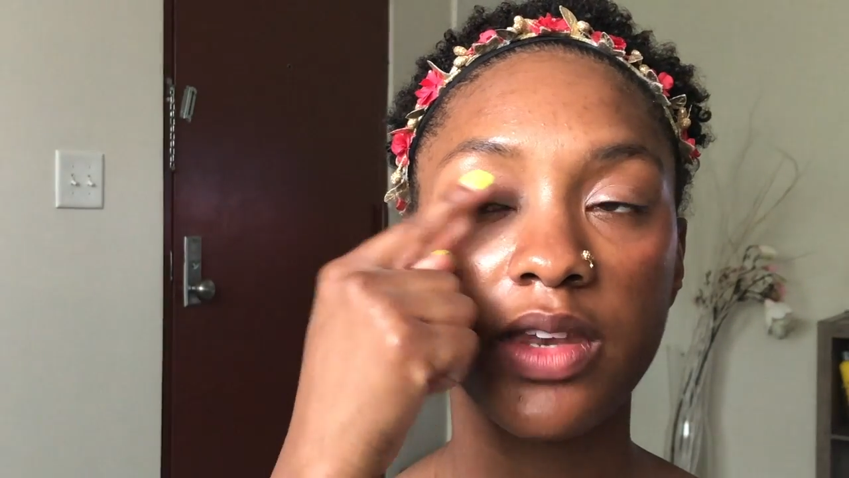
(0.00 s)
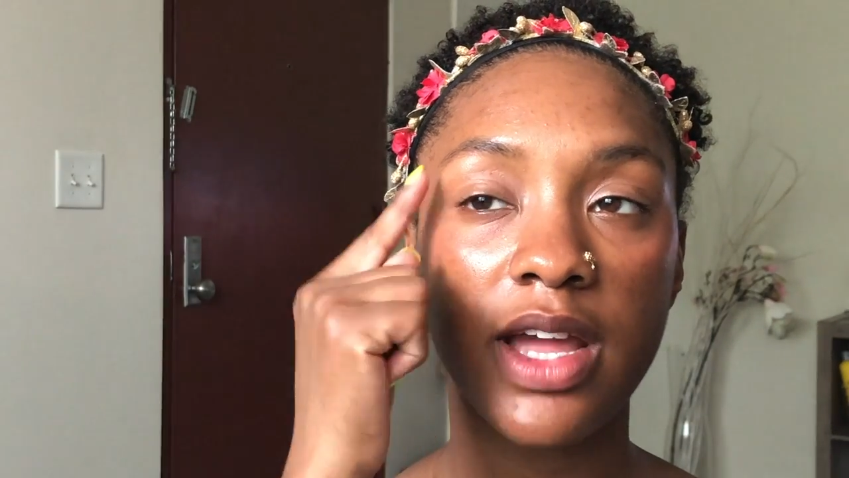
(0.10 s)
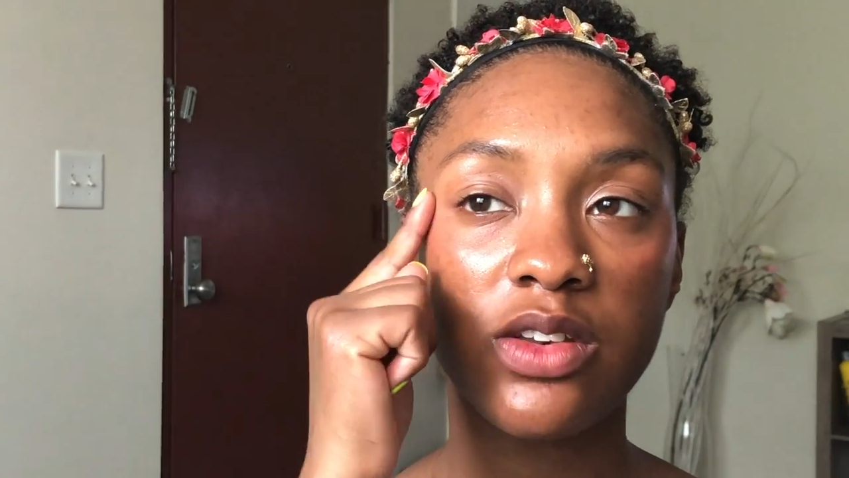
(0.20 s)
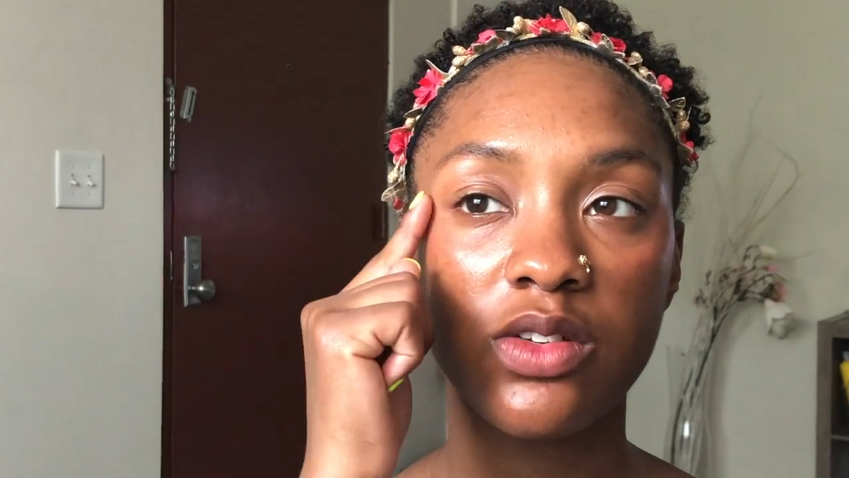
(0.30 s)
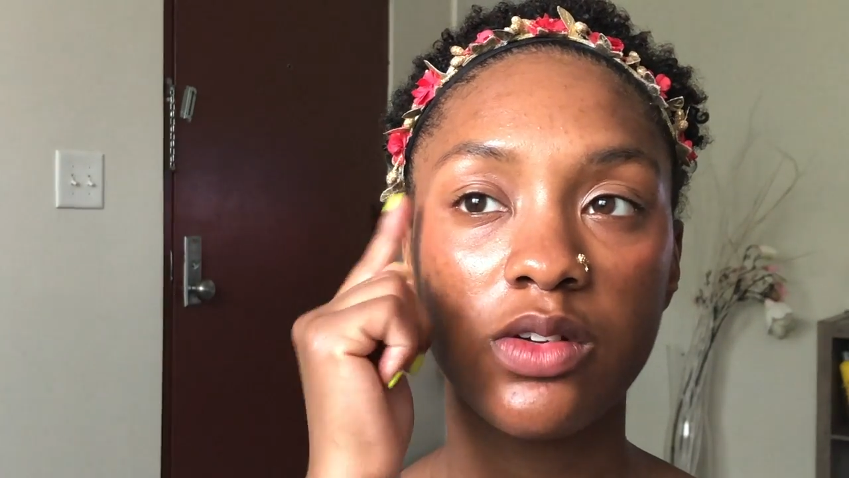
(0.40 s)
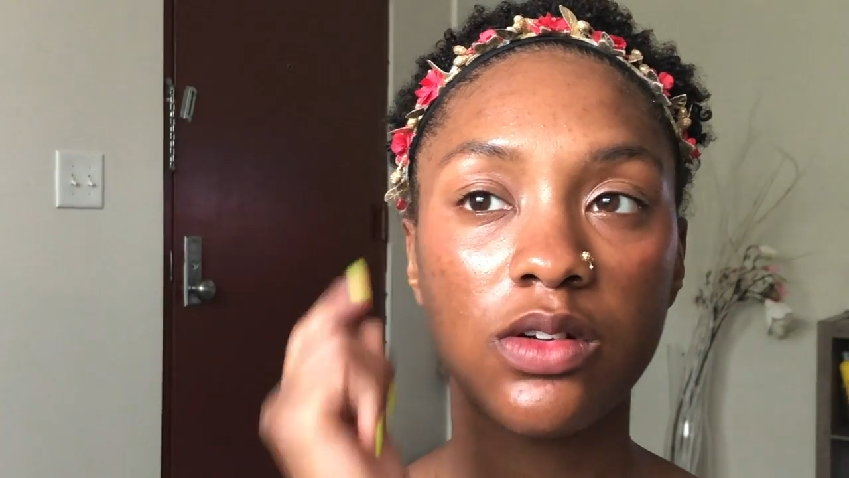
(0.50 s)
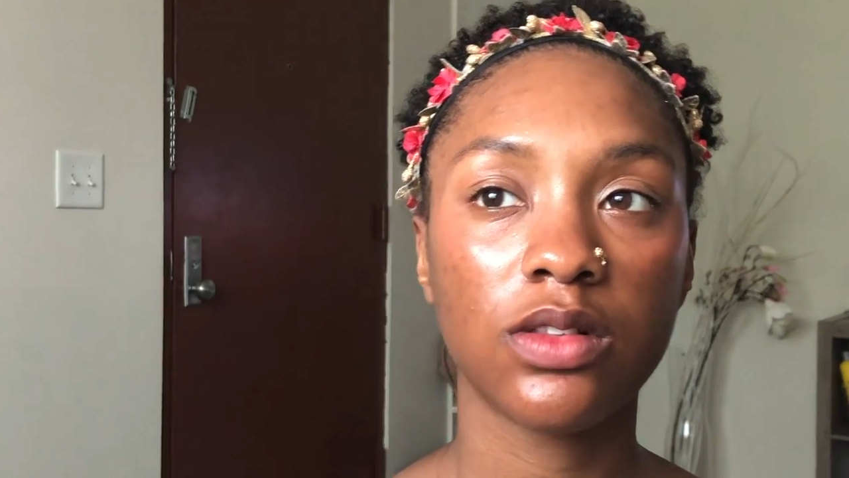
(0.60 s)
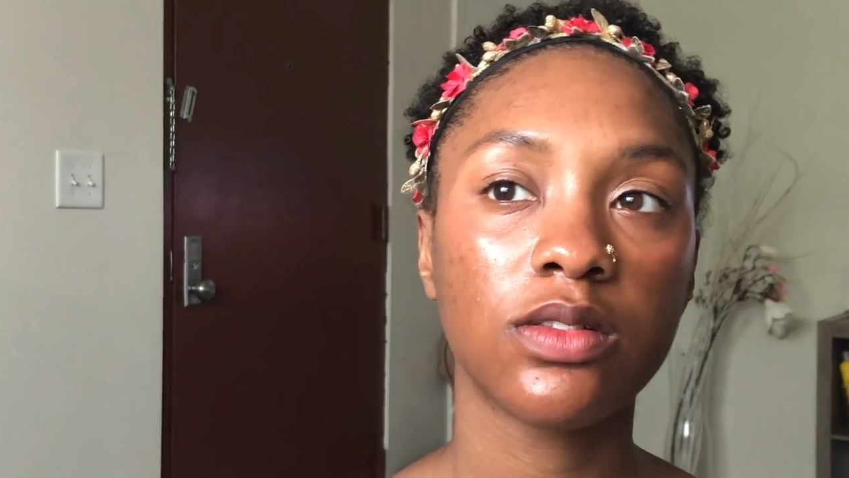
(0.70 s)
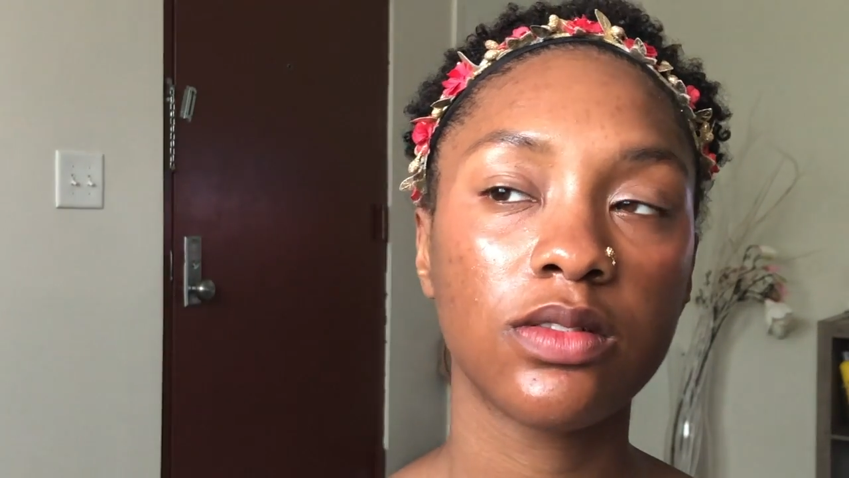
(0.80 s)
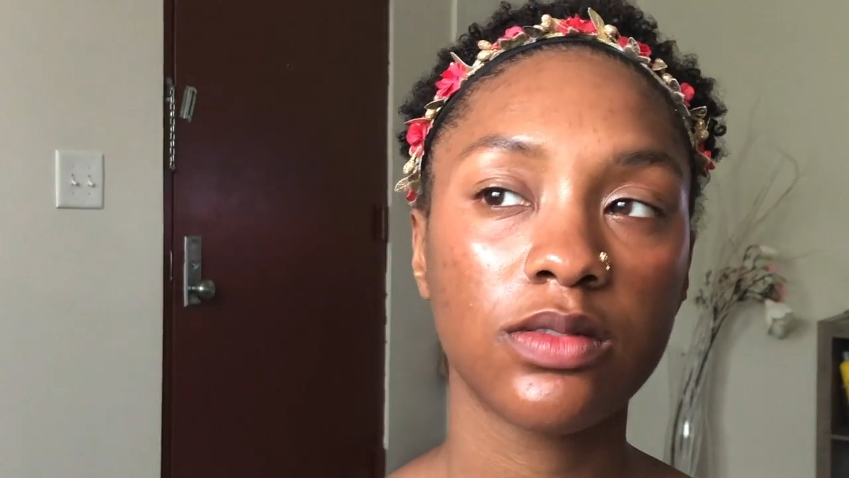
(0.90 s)
natural
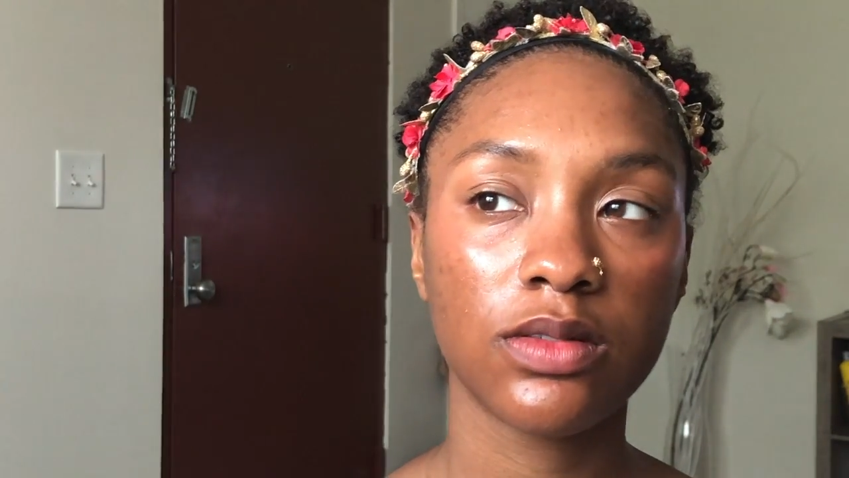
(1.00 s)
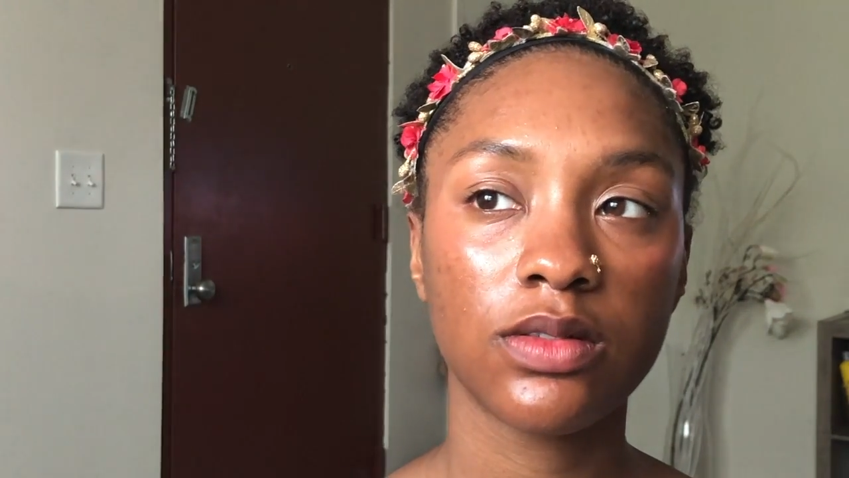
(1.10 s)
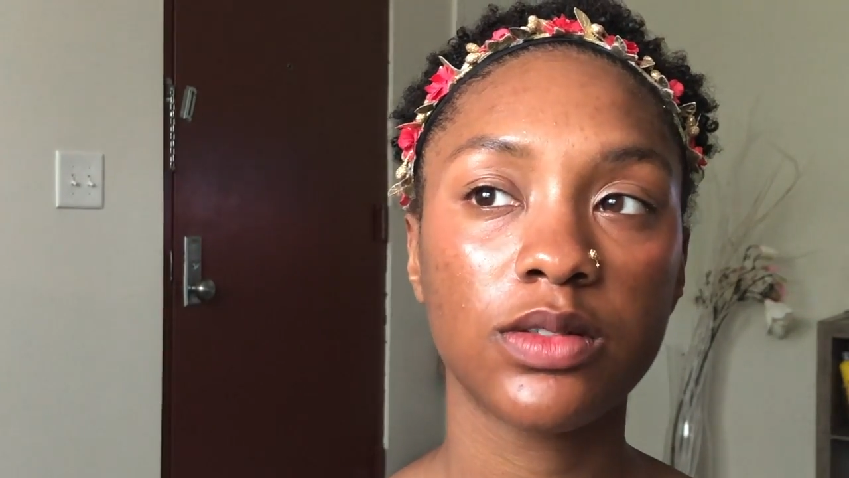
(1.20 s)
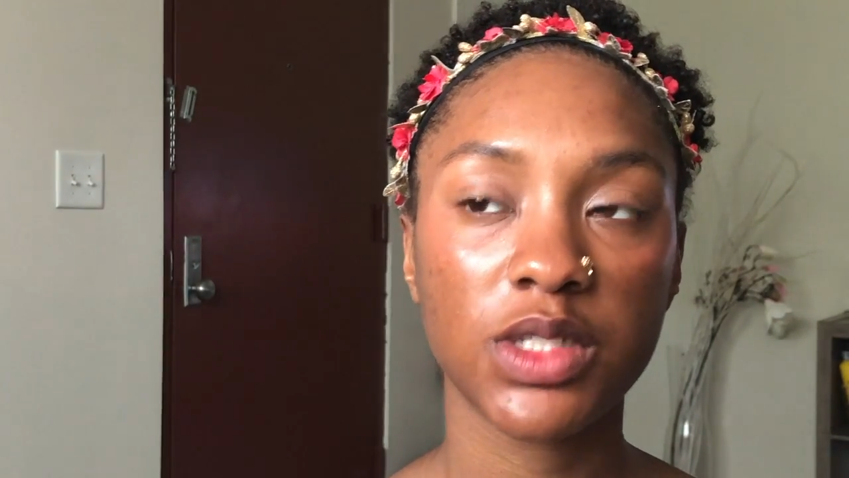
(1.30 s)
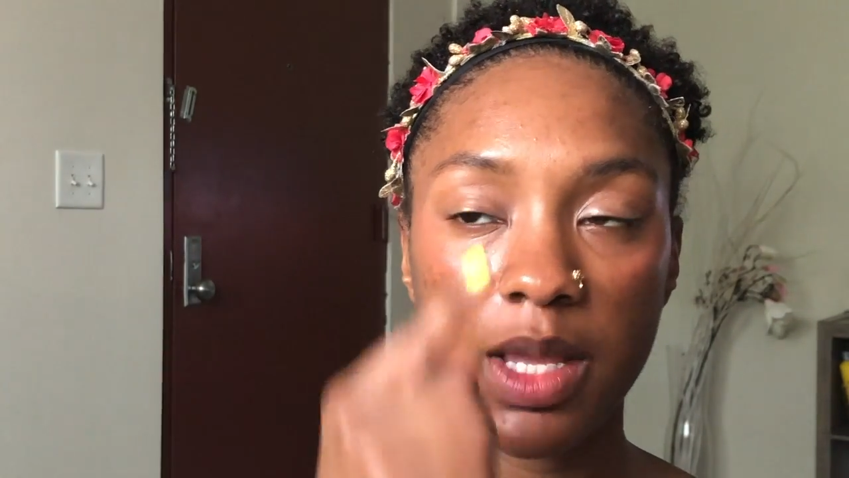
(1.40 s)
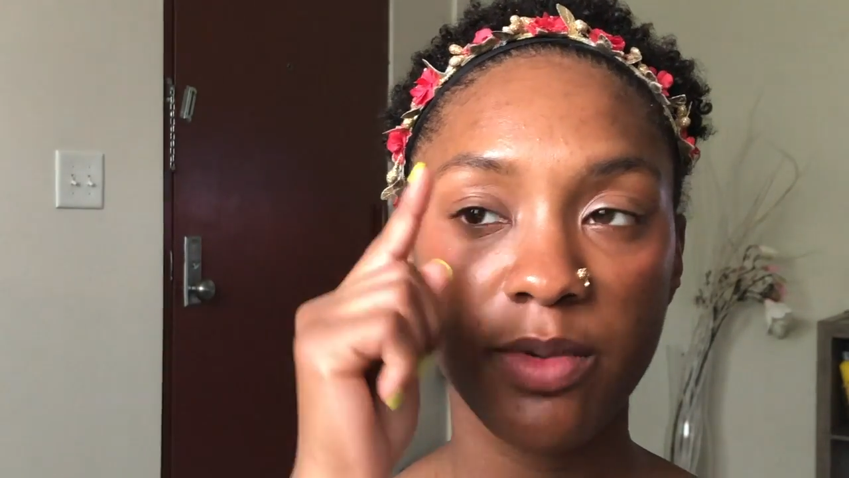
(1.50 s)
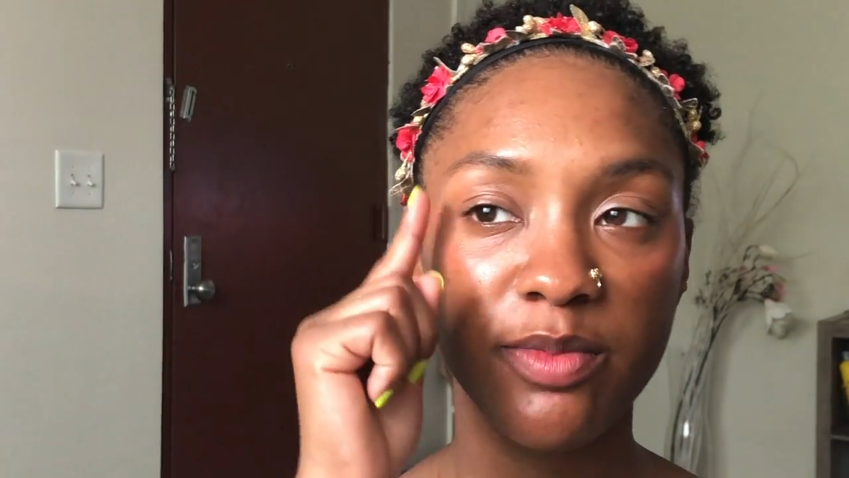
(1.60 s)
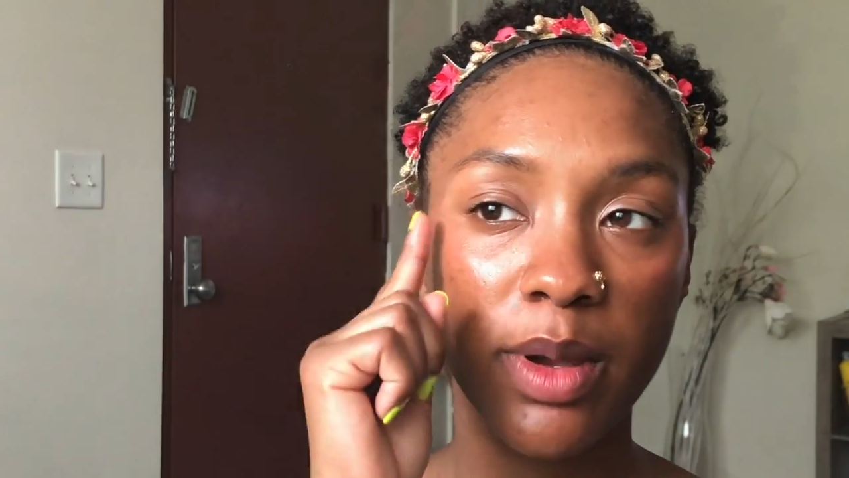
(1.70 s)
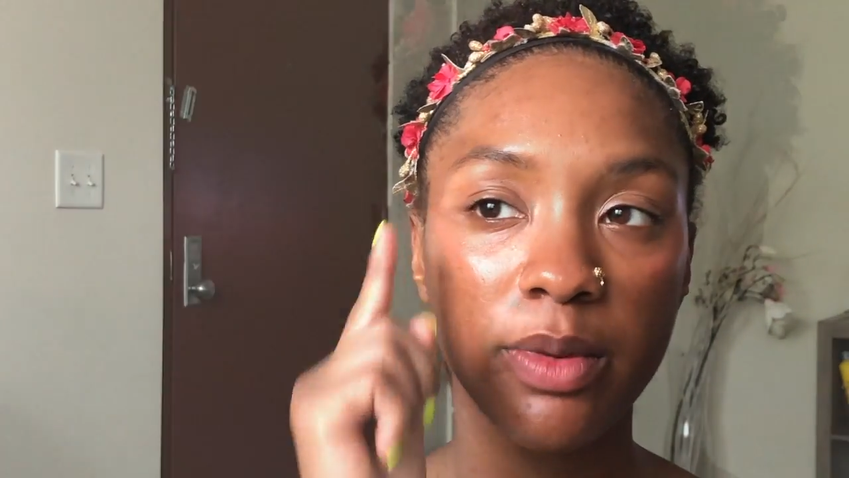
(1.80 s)
shape of my